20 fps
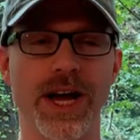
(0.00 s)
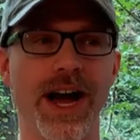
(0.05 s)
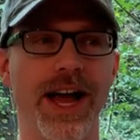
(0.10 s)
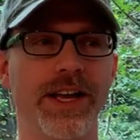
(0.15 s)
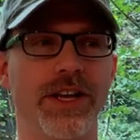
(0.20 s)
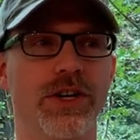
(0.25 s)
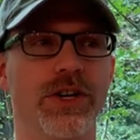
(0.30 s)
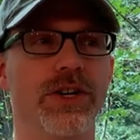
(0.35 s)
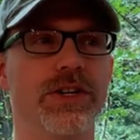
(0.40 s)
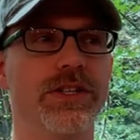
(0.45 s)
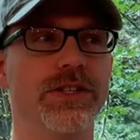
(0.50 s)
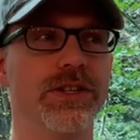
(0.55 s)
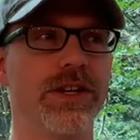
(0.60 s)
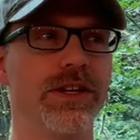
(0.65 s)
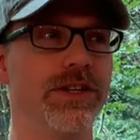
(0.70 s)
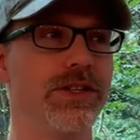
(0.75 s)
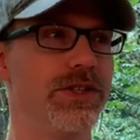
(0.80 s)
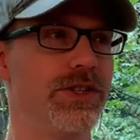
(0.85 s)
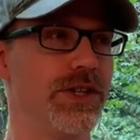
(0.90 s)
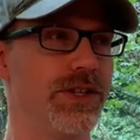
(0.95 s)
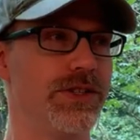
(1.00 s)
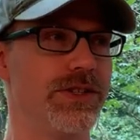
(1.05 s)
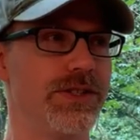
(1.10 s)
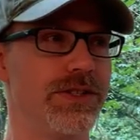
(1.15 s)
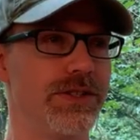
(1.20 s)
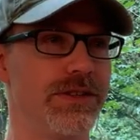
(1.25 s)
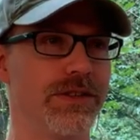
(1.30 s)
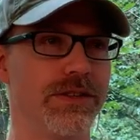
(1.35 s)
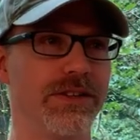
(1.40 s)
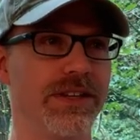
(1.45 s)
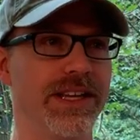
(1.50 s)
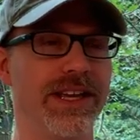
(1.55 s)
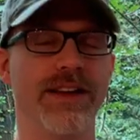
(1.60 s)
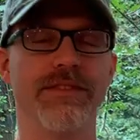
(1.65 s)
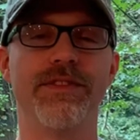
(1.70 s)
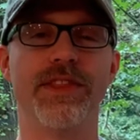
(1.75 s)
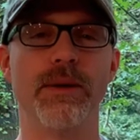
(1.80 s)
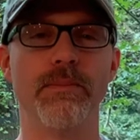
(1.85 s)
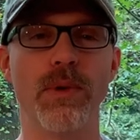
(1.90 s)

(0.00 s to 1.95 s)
I could just give